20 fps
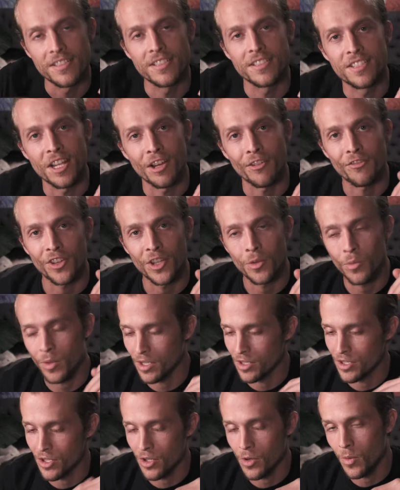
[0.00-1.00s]
It's definitely
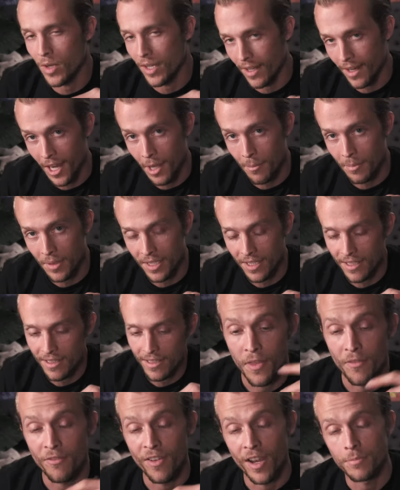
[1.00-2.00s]
what you don't want to happen.
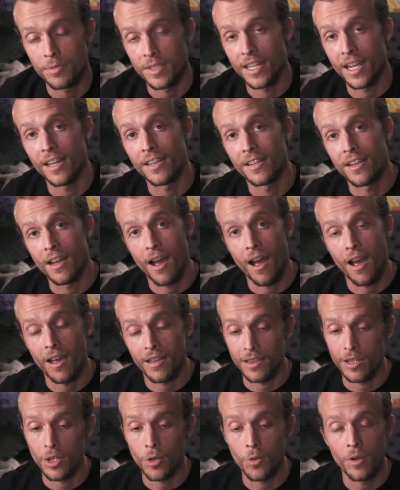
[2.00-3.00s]
Had the fabric gotten
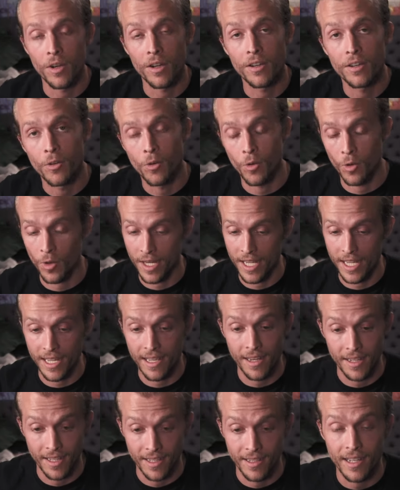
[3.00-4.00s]
caught lower or
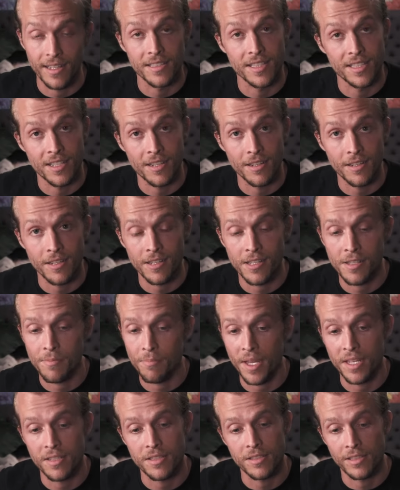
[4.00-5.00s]
he had he gotten stuck in
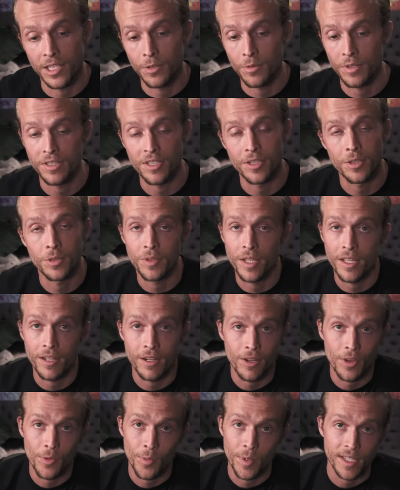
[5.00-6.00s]
it, basically he would have towed
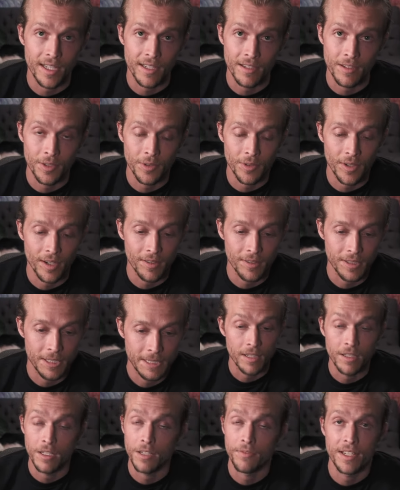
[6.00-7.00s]
that all the way down to the
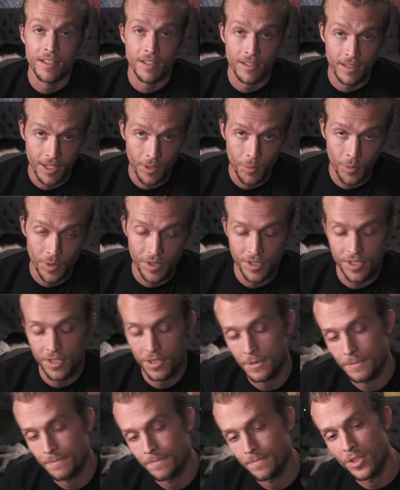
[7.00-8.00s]
ground it could have ended a lot
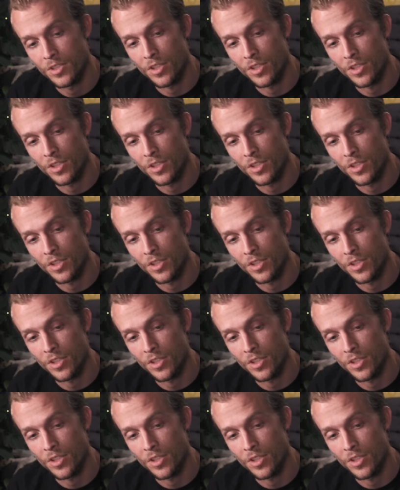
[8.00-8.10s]
worse.